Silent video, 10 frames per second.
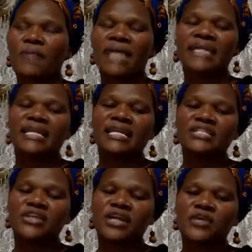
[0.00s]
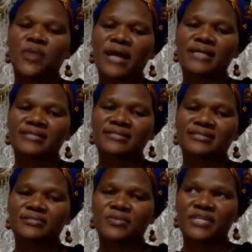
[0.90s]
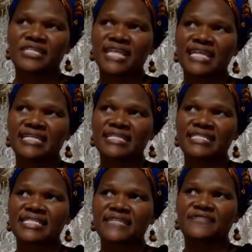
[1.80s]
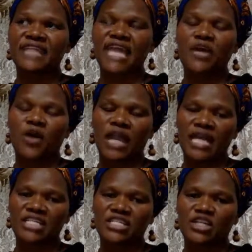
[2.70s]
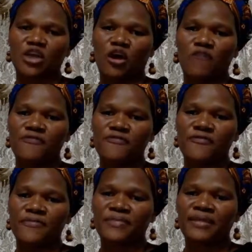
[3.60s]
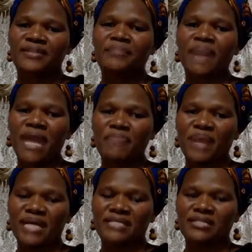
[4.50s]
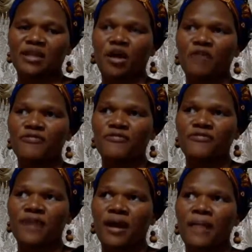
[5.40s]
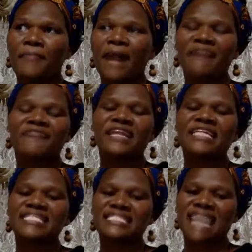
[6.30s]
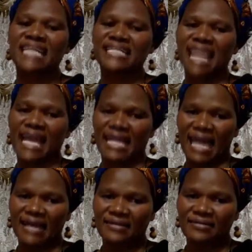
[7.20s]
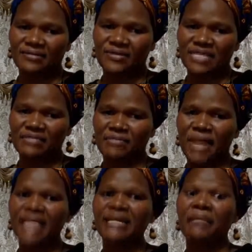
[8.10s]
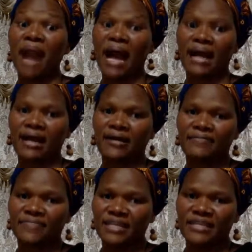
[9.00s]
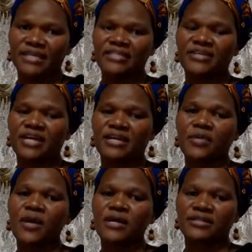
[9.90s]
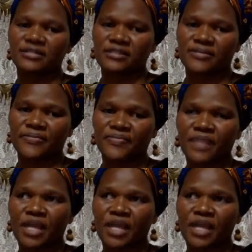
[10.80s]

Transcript: women in literary works. We recently received a collection of the papers of Phyllis Ntandala, who has made a mark in the literary world.